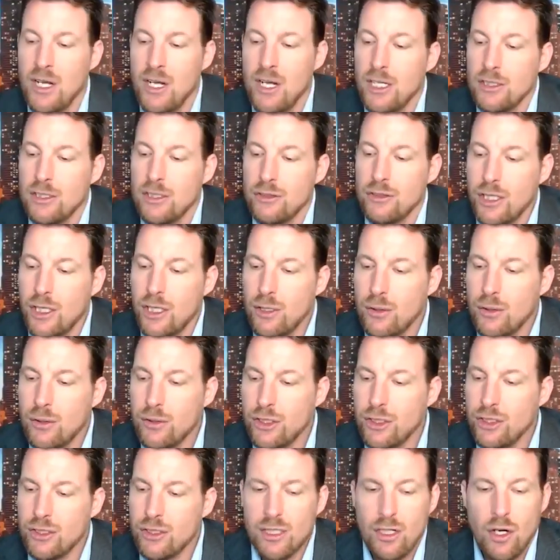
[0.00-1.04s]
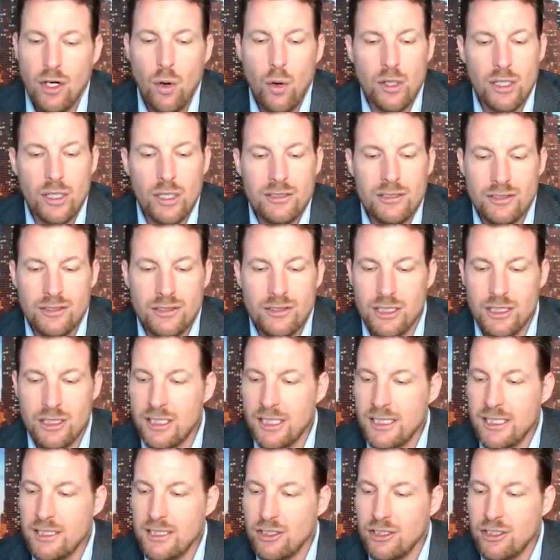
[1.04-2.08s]
So your course, so you're
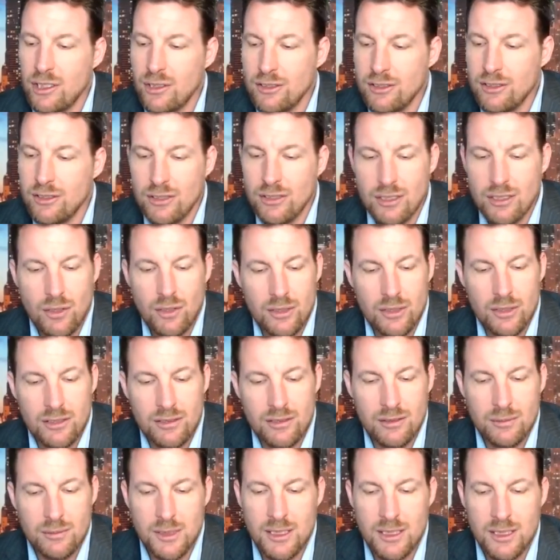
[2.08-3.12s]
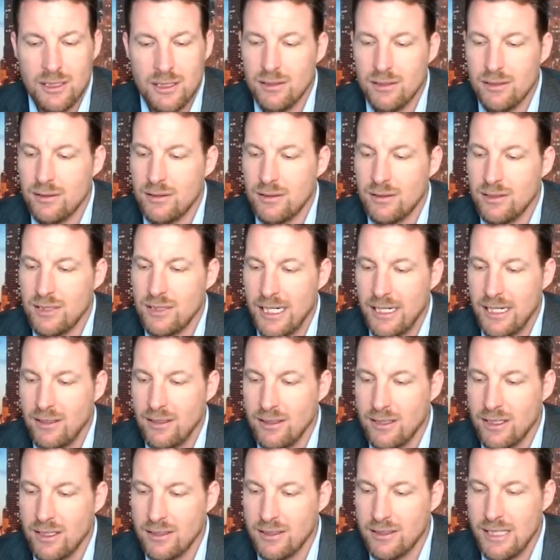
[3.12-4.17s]
going to show us your course and we're going to go through and take a
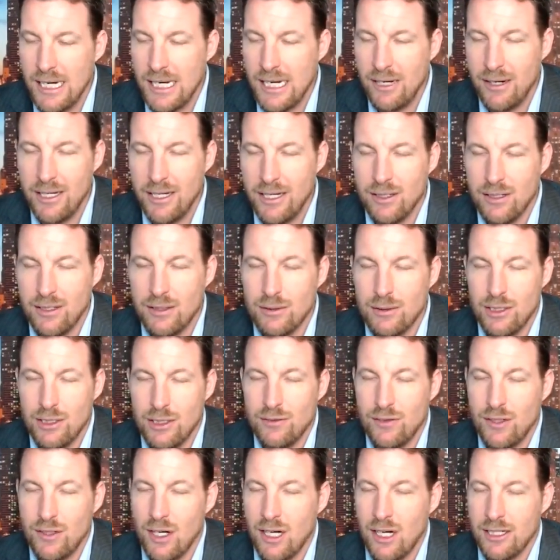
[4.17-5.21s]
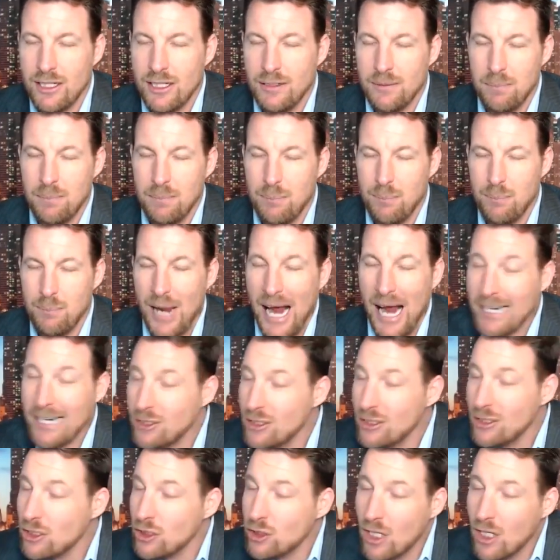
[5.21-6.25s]
look. Now, I know you've gone back
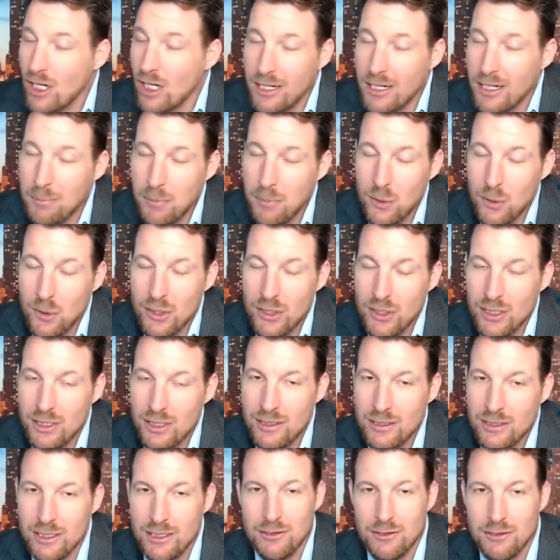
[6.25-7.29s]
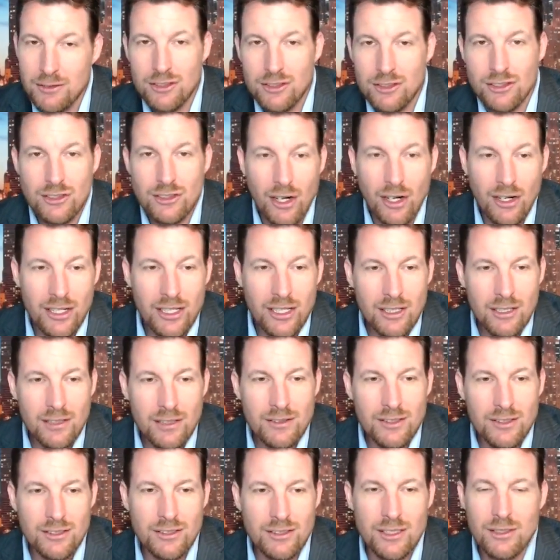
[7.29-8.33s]
to the drawing board. You started
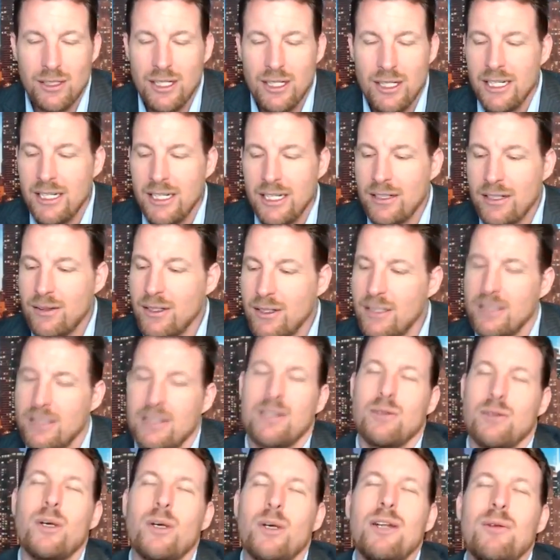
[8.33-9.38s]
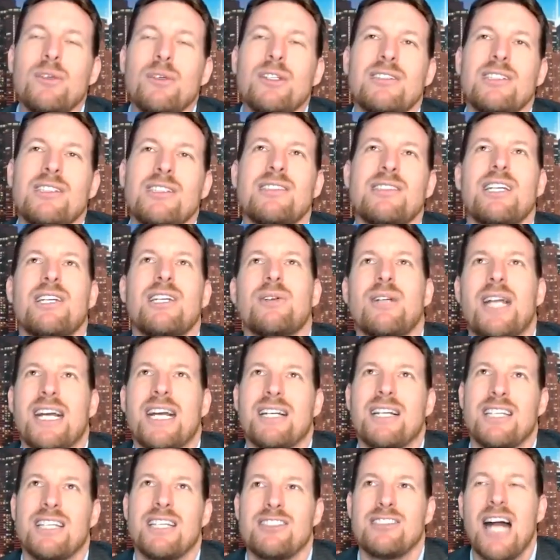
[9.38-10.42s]
over. So when was this
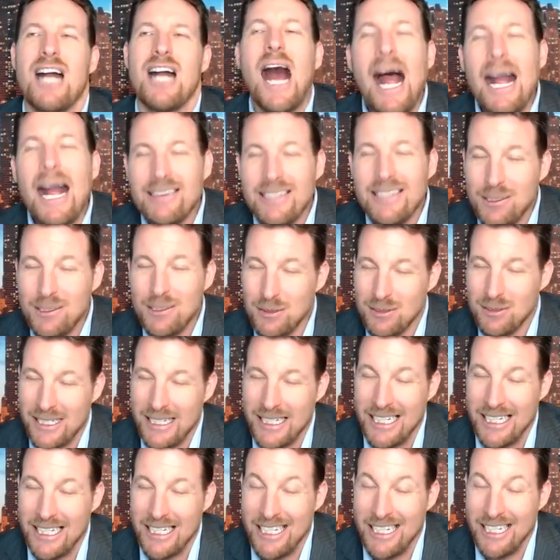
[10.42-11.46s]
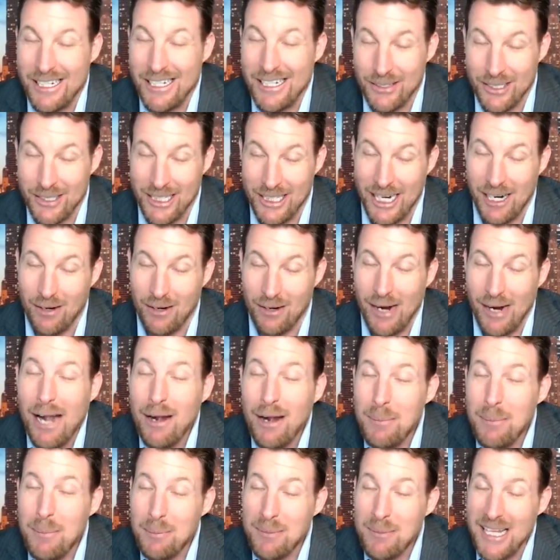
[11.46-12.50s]
Q&A session? I think it was like a year ago. I
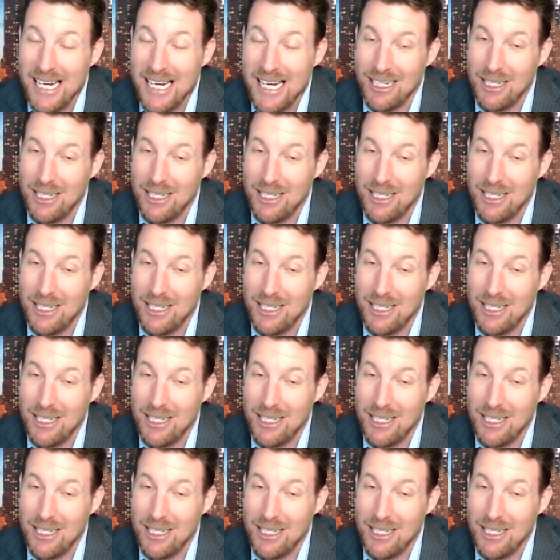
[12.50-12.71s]
remember that Q&A.